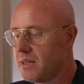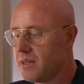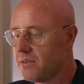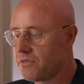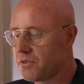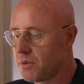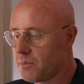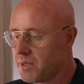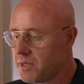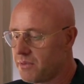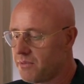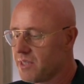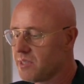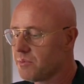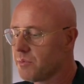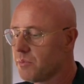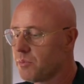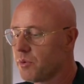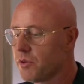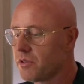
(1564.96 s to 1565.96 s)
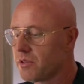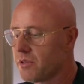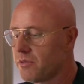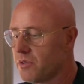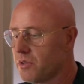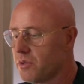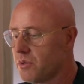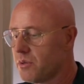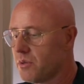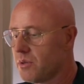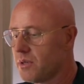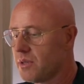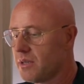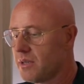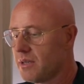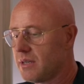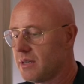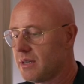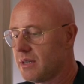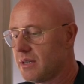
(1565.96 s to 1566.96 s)
From an investment point of view,
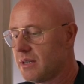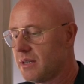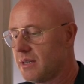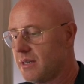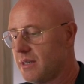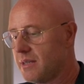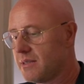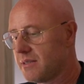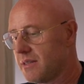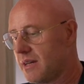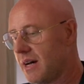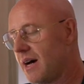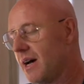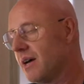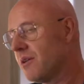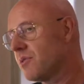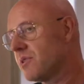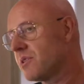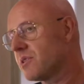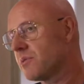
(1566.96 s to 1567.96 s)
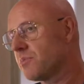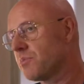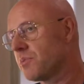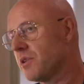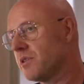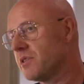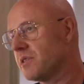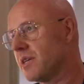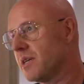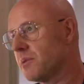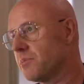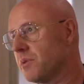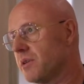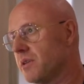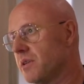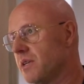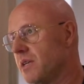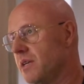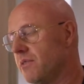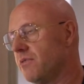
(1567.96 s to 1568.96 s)
it's a high-risk project,
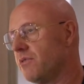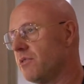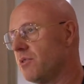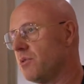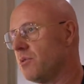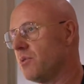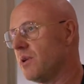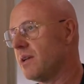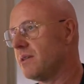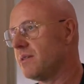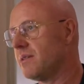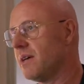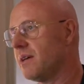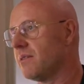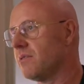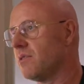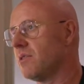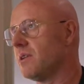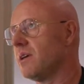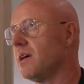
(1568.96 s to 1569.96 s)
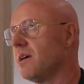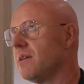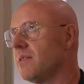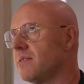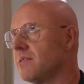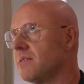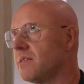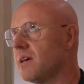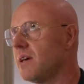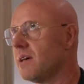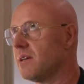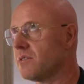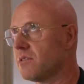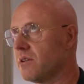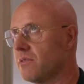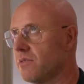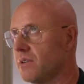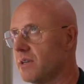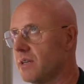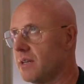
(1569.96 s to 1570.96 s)
but if you, at the end of the day, say
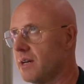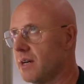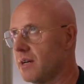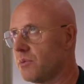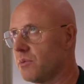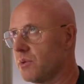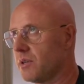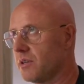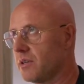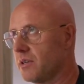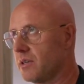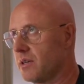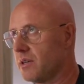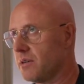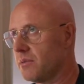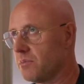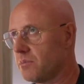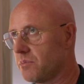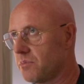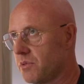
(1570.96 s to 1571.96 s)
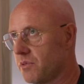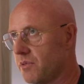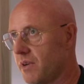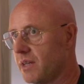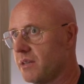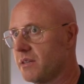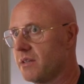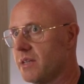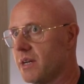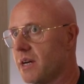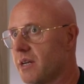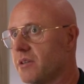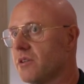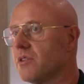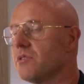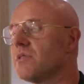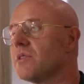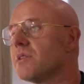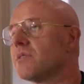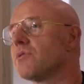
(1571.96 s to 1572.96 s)
something like, we're going to provide a
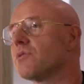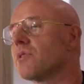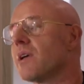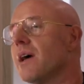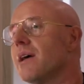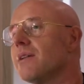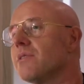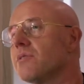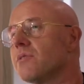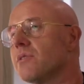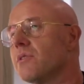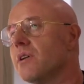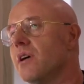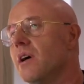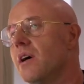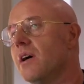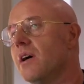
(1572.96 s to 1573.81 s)
diagnostics for cancer,